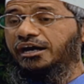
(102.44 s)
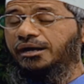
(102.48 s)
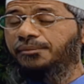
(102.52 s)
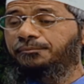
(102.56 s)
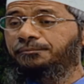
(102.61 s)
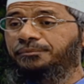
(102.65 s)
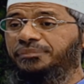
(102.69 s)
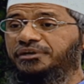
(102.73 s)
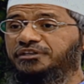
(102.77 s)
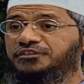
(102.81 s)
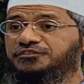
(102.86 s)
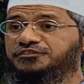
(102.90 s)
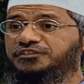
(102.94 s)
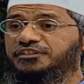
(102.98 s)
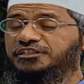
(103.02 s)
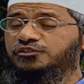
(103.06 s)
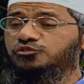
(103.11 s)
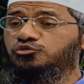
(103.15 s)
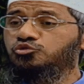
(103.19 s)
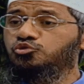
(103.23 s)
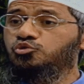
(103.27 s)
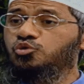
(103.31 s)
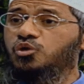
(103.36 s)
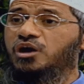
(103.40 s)
a
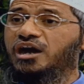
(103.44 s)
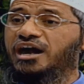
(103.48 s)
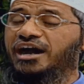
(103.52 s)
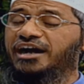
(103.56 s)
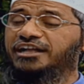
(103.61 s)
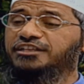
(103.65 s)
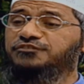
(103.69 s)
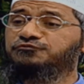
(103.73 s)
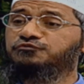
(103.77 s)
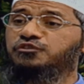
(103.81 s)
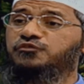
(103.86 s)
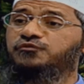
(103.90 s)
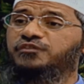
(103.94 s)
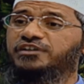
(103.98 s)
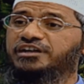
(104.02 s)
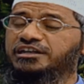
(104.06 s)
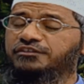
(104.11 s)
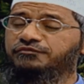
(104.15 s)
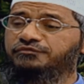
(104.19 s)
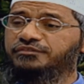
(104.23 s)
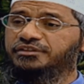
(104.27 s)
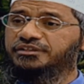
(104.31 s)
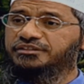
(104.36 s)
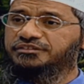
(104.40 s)
person who asks for
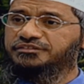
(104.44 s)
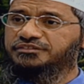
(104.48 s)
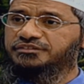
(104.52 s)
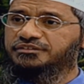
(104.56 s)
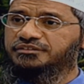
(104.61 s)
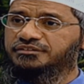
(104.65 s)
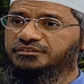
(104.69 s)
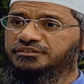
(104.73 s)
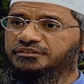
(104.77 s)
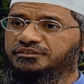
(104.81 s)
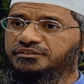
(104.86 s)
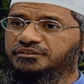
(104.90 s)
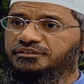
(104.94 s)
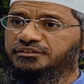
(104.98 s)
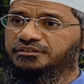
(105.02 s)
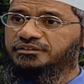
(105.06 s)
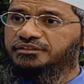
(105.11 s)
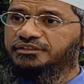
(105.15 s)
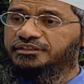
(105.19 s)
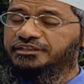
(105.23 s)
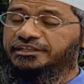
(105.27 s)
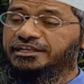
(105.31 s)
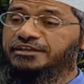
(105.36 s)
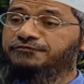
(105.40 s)
forgiveness,
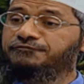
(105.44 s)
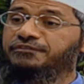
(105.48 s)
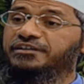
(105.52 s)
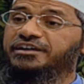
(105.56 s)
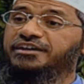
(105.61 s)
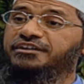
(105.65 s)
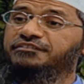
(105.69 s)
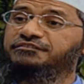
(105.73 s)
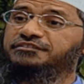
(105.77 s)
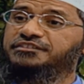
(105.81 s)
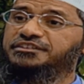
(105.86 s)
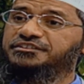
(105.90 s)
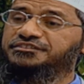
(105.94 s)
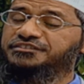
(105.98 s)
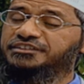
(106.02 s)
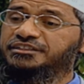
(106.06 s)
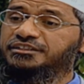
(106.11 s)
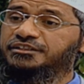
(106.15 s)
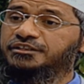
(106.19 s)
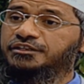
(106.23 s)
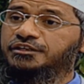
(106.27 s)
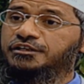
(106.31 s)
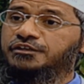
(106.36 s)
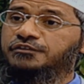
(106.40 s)
He forgives the
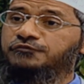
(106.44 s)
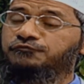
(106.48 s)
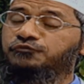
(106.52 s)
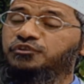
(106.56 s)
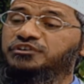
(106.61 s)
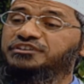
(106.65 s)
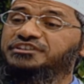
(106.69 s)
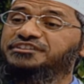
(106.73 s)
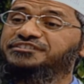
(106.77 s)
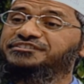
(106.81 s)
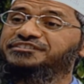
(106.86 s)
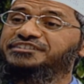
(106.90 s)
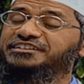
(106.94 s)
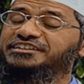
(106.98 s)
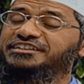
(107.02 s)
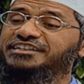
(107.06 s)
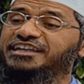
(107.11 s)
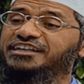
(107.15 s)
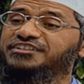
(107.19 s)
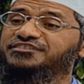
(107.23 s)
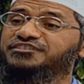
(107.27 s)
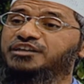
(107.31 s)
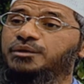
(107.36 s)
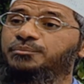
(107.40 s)
sin for the sin
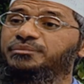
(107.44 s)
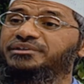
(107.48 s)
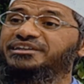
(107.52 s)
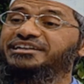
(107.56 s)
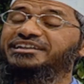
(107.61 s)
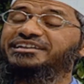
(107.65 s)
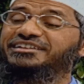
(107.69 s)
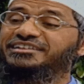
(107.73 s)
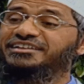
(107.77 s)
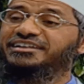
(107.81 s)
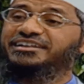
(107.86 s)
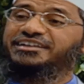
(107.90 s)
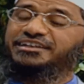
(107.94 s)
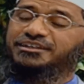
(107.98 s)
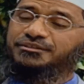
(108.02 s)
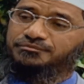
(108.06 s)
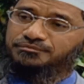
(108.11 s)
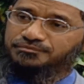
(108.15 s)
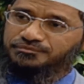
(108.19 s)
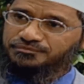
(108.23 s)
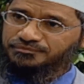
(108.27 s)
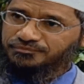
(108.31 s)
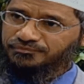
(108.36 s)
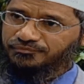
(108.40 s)
he has committed in the day.
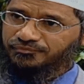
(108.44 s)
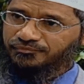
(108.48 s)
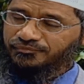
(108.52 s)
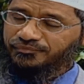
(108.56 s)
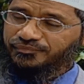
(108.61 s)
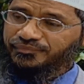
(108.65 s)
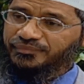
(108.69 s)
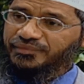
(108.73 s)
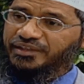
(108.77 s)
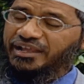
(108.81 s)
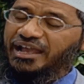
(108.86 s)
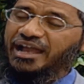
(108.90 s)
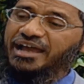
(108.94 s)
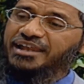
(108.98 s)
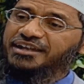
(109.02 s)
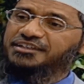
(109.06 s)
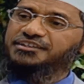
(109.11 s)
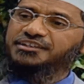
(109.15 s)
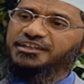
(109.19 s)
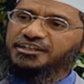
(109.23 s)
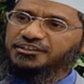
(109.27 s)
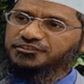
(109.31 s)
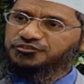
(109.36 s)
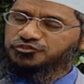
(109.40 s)
And
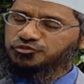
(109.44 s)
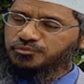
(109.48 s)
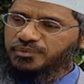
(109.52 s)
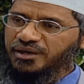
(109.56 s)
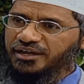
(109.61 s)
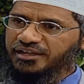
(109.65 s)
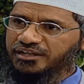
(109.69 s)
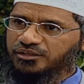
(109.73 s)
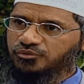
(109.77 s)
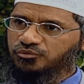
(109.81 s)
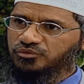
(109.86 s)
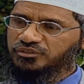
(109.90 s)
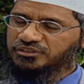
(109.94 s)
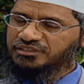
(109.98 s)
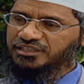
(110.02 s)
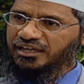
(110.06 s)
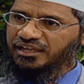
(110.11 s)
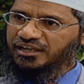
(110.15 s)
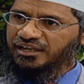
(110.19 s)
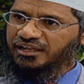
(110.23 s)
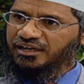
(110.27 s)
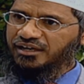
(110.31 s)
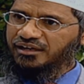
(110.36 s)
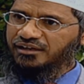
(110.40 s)
Allah subhanahu wa
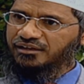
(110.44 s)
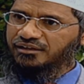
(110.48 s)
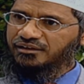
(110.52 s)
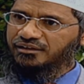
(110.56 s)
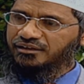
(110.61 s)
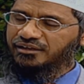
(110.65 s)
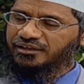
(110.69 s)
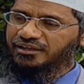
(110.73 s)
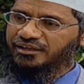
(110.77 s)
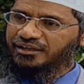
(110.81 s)
ta'ala,